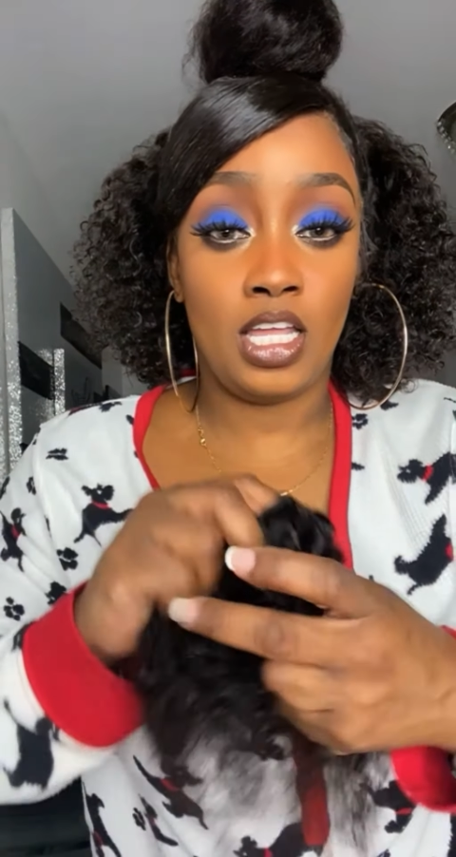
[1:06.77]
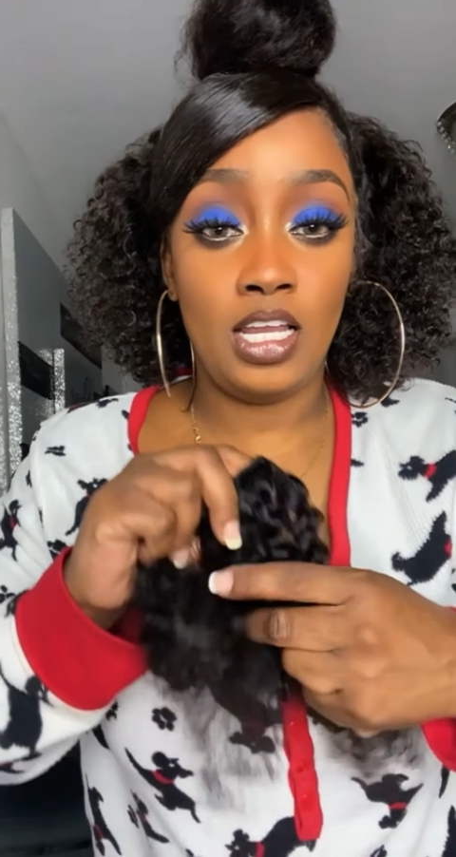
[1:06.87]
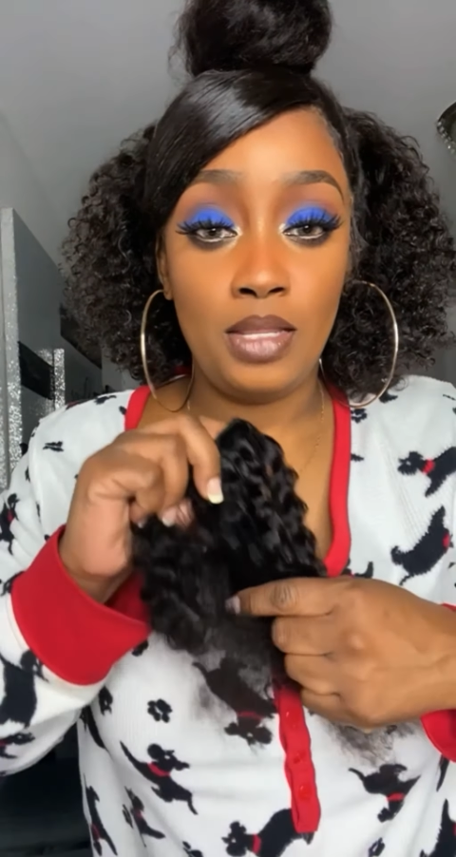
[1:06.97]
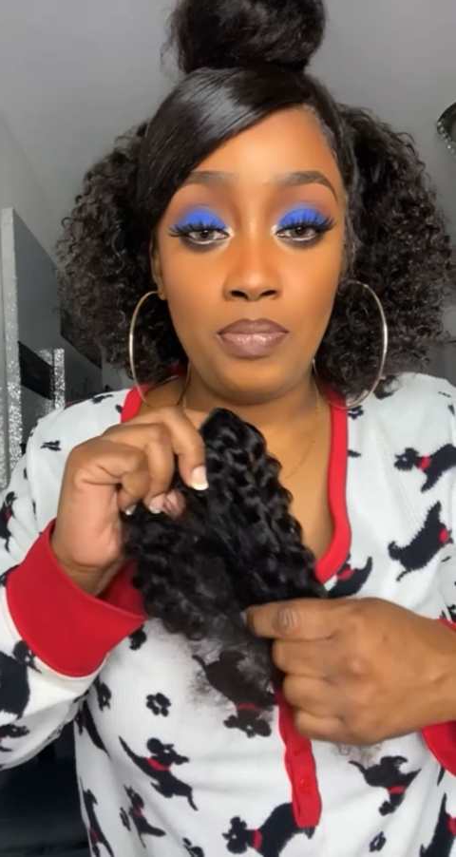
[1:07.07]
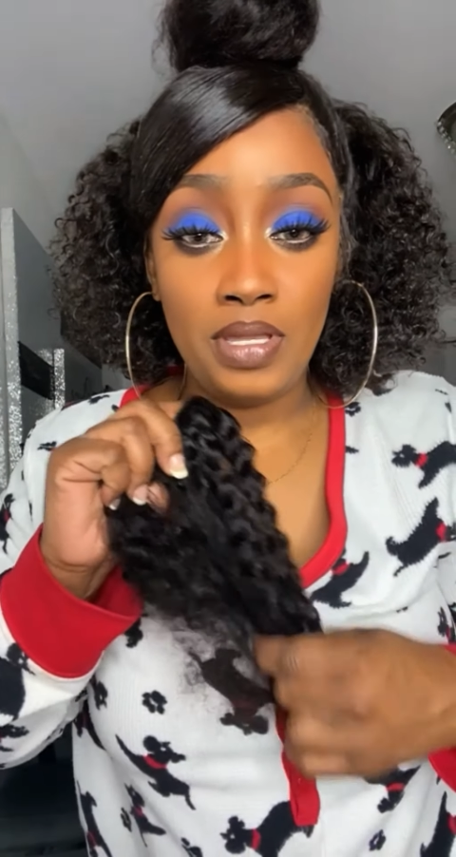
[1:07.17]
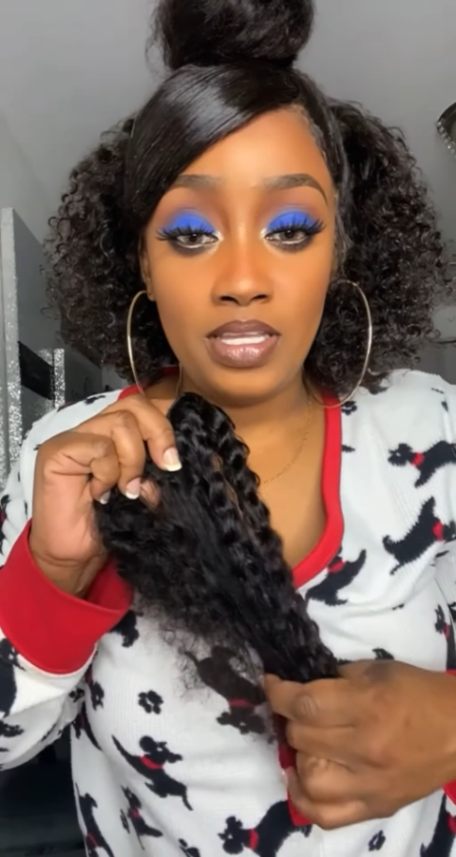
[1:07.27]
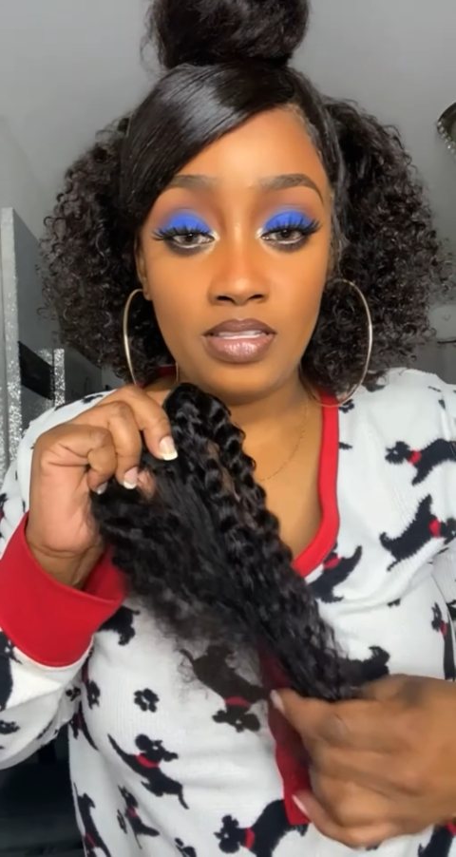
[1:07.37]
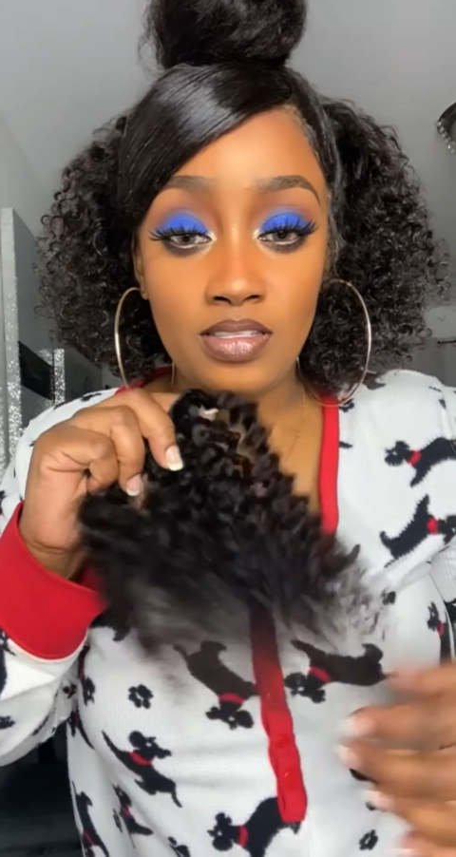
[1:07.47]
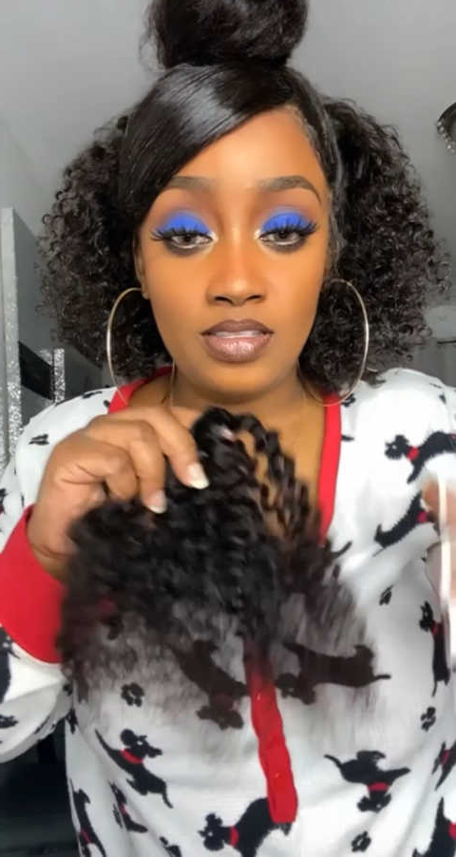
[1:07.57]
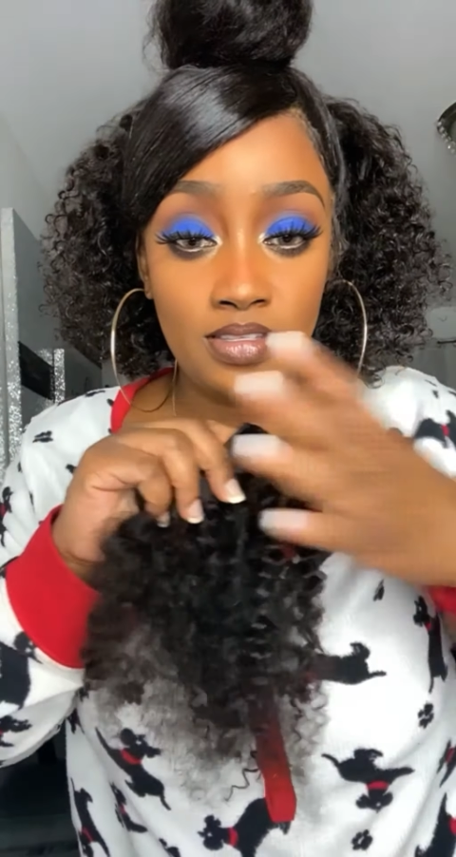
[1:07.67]

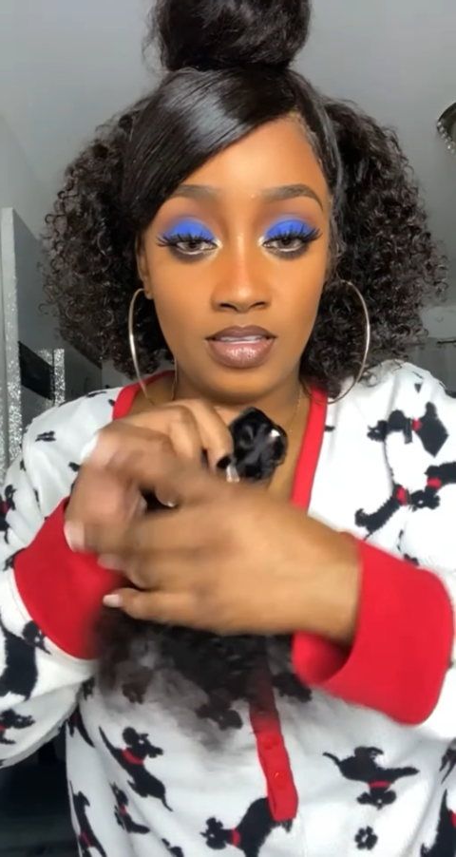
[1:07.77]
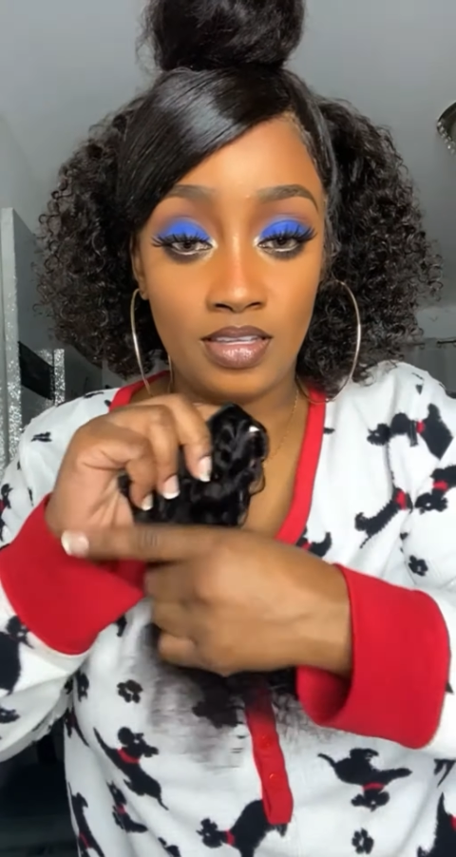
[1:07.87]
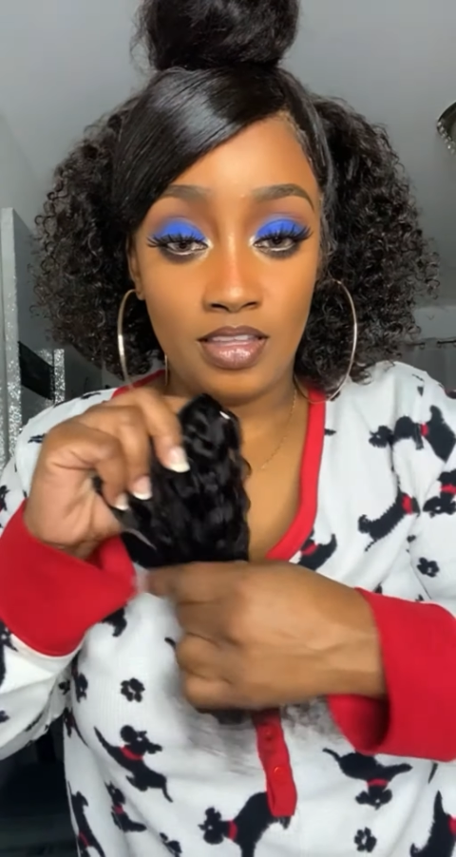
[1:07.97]
clip-ins.